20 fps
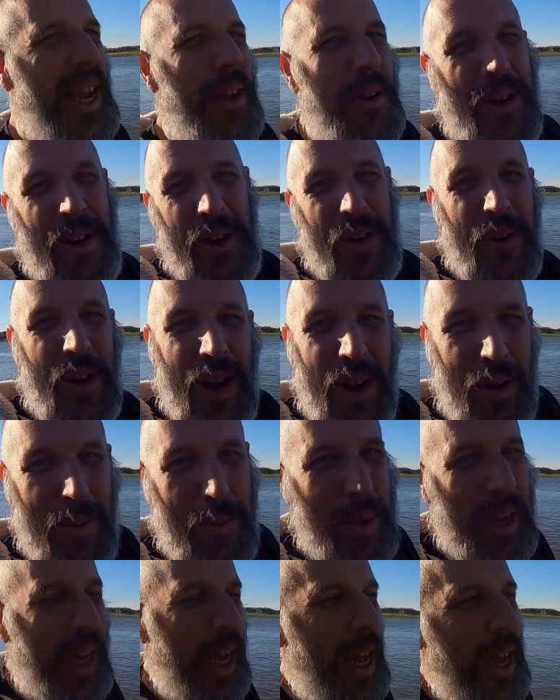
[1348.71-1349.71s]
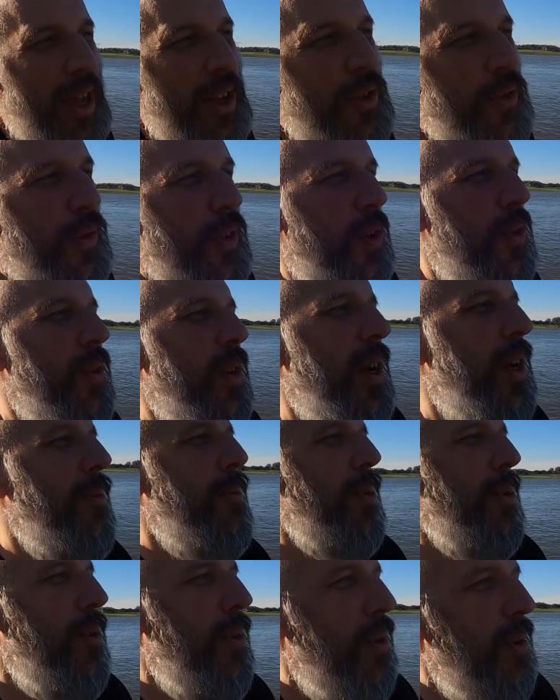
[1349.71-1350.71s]
carrying around a big ass phone
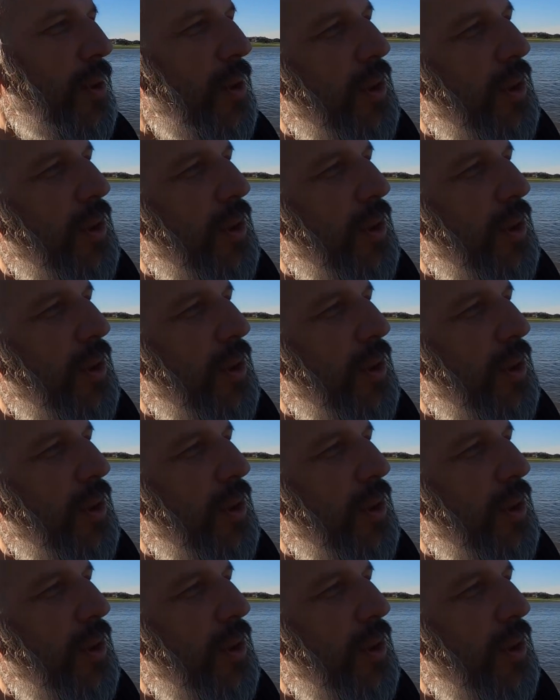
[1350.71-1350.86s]
gimbal.